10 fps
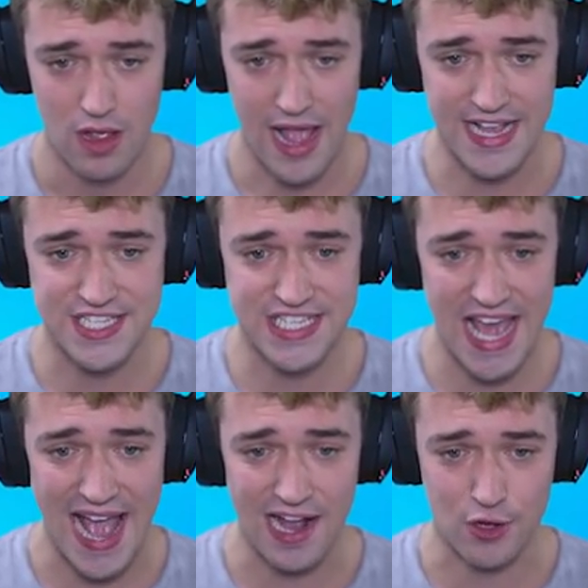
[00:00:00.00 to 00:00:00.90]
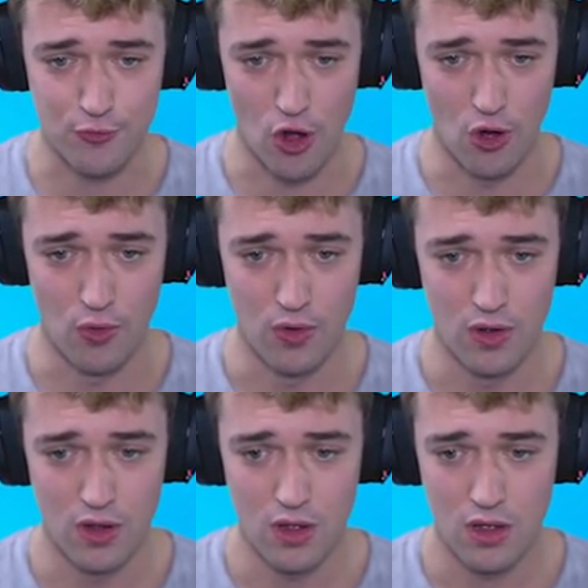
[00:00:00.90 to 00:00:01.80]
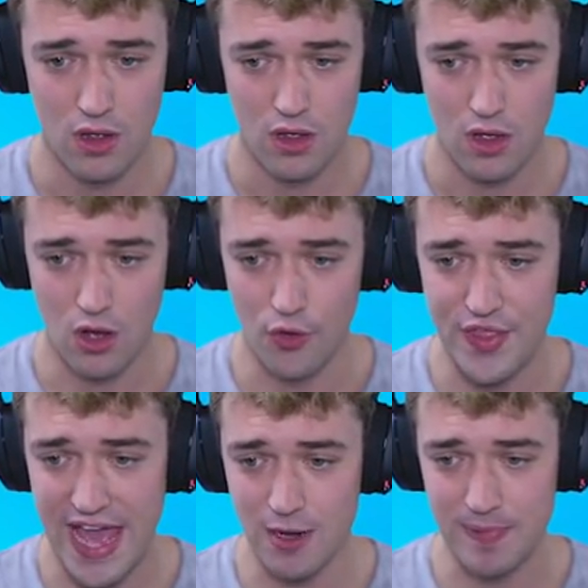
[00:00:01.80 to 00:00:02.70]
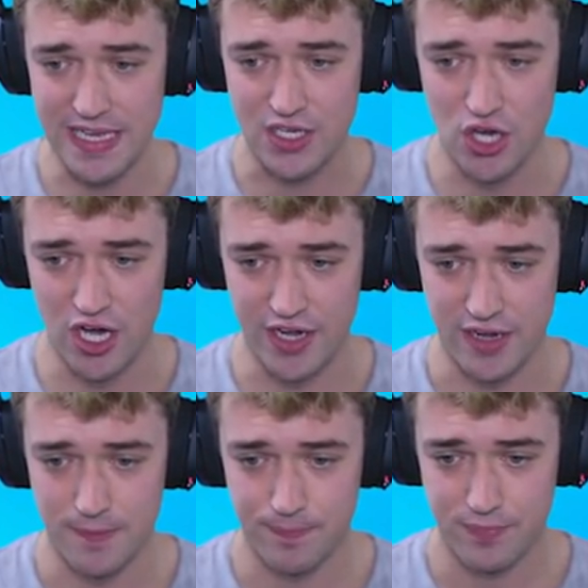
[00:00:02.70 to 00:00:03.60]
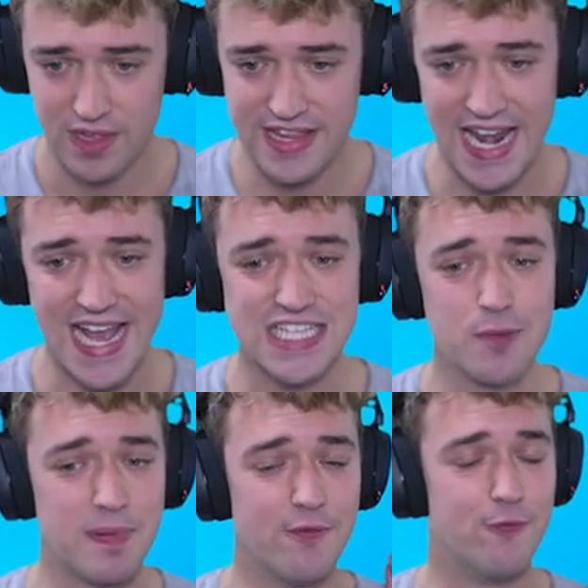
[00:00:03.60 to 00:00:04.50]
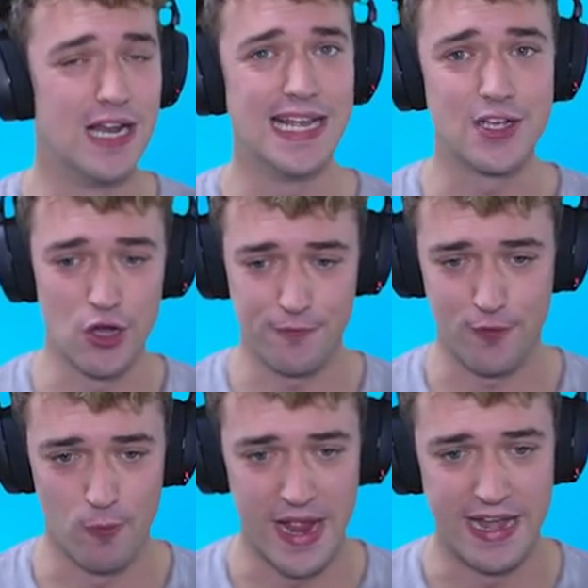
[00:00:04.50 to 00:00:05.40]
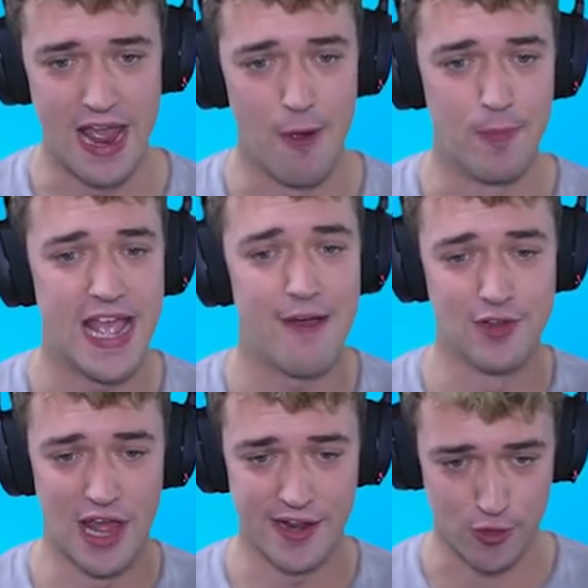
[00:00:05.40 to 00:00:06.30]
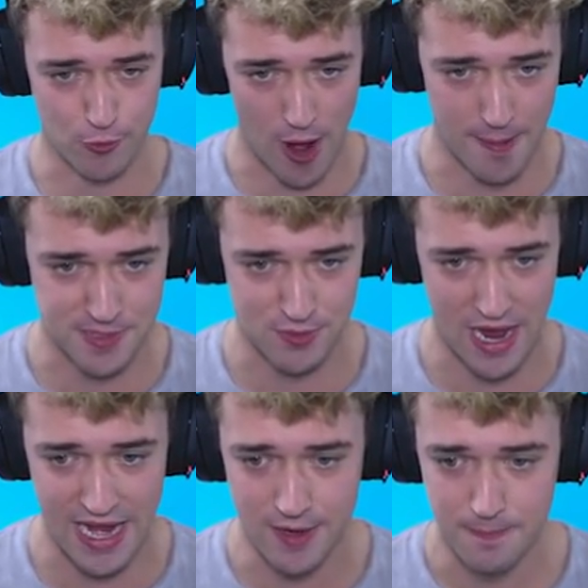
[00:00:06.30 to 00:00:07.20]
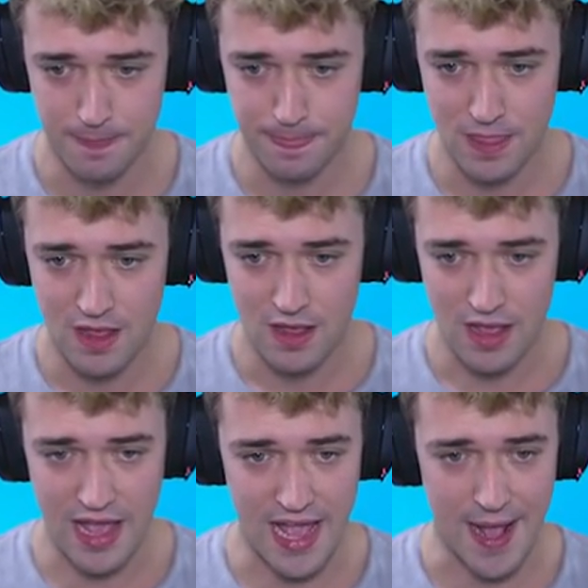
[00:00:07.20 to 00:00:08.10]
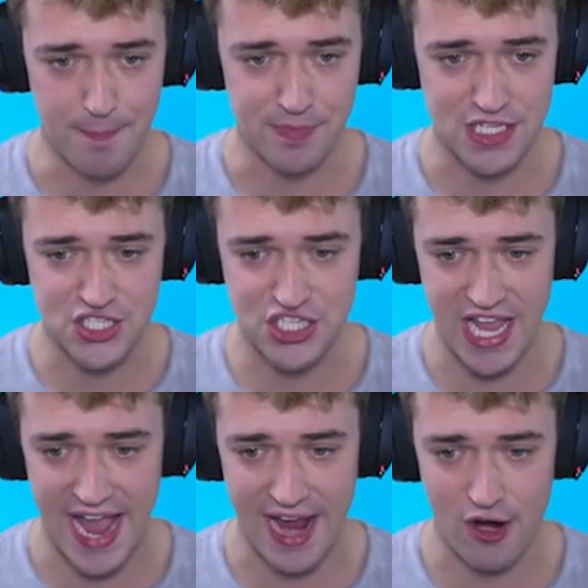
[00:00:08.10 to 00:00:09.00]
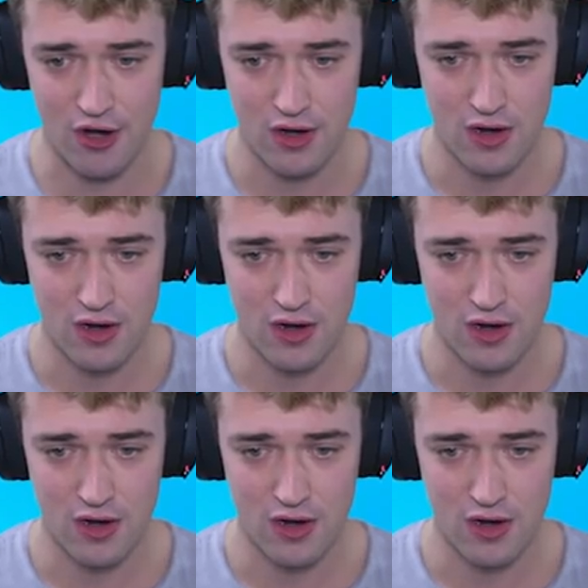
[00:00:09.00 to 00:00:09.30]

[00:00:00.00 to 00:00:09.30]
A Scarecrow. Oh, that'll be good. That'll actually be really good for when uh, we have a lot of crops, right? Um, chair.